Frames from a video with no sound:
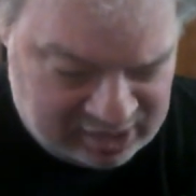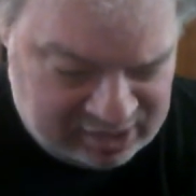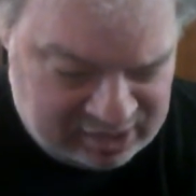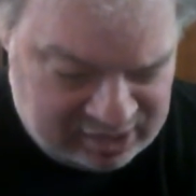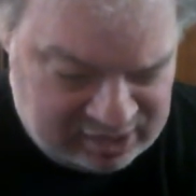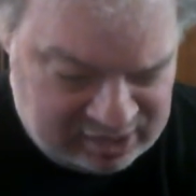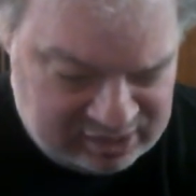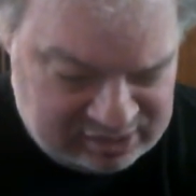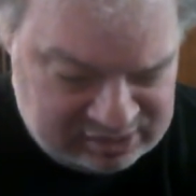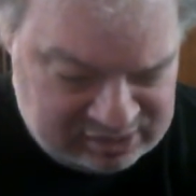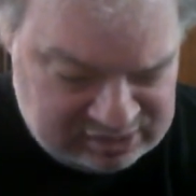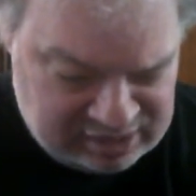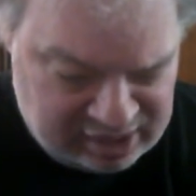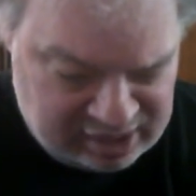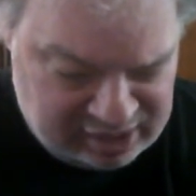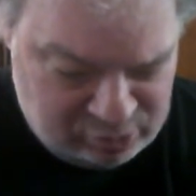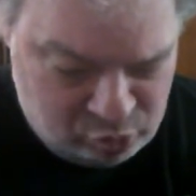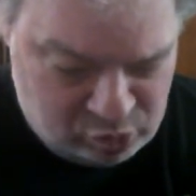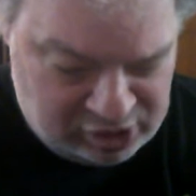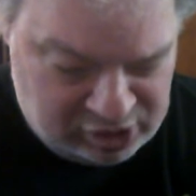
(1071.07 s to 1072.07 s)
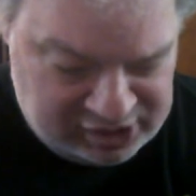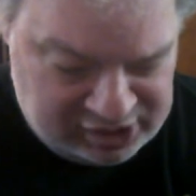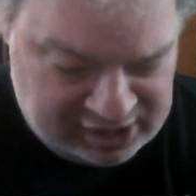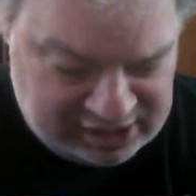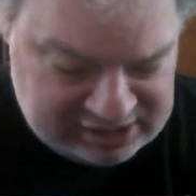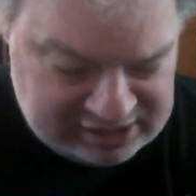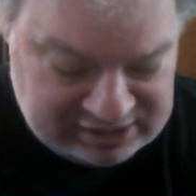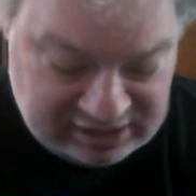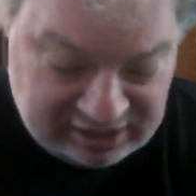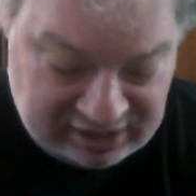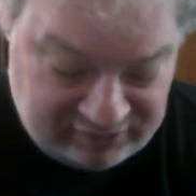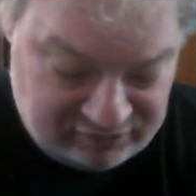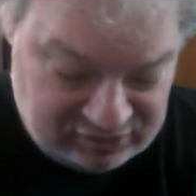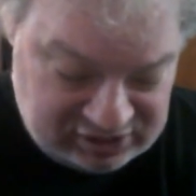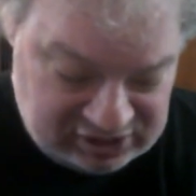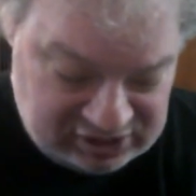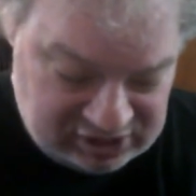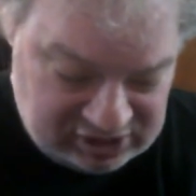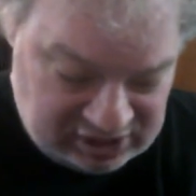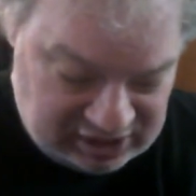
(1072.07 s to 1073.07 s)
side 1 has 11
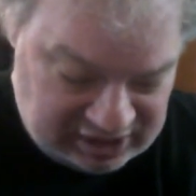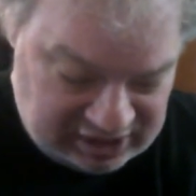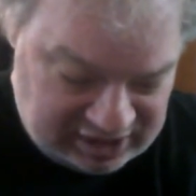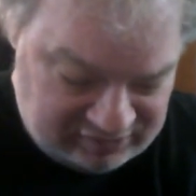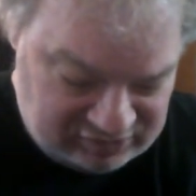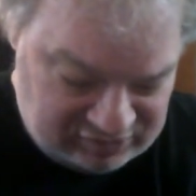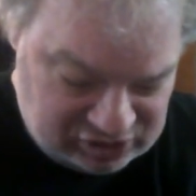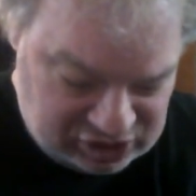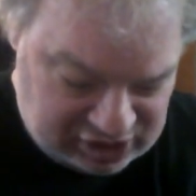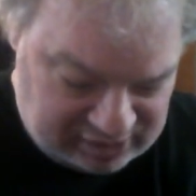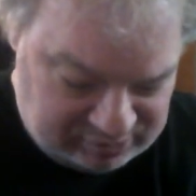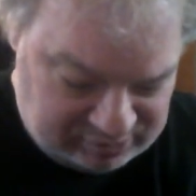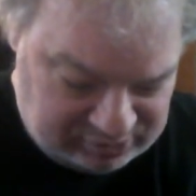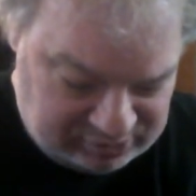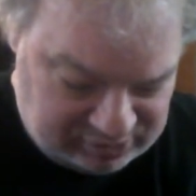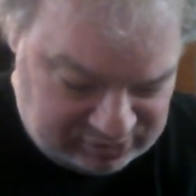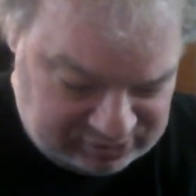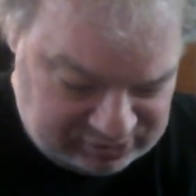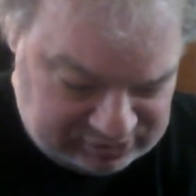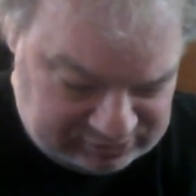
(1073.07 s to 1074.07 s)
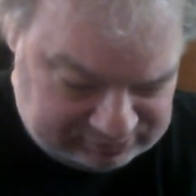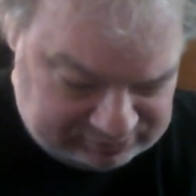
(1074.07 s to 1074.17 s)
chapters.